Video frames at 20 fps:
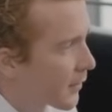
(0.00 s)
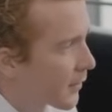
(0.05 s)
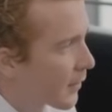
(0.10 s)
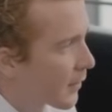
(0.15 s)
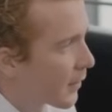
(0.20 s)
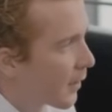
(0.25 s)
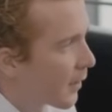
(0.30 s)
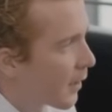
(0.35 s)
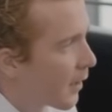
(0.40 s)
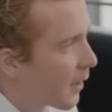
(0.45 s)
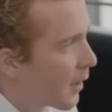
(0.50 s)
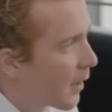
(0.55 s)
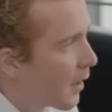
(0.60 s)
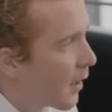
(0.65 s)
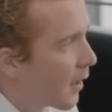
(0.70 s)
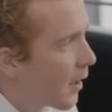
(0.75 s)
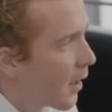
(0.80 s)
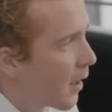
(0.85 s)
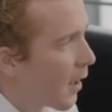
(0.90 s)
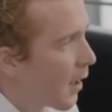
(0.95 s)
head to
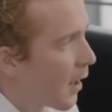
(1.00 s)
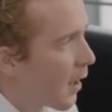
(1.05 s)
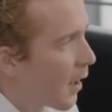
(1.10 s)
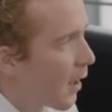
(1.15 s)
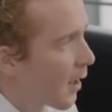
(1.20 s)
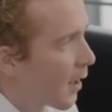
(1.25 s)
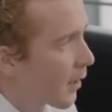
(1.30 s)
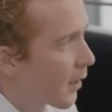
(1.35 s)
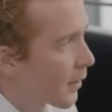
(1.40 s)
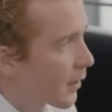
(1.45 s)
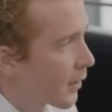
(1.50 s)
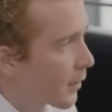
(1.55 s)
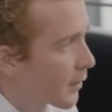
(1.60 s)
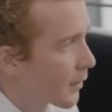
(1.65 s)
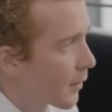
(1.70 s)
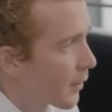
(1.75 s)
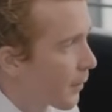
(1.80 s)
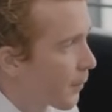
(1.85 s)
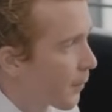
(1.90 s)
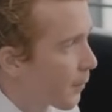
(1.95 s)
Maryland,
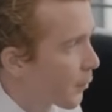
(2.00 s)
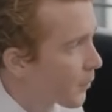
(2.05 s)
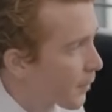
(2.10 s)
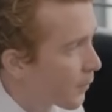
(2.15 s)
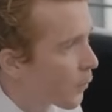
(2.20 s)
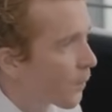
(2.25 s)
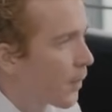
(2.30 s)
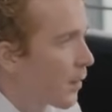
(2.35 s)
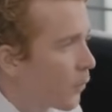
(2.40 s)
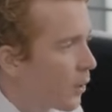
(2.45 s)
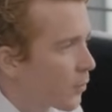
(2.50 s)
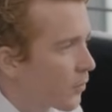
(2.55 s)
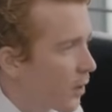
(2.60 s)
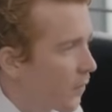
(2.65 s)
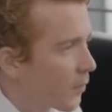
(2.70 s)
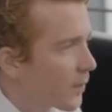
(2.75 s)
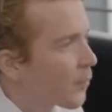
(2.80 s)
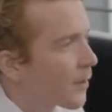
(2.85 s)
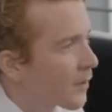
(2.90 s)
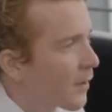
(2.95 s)
where residents
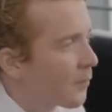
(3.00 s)
could see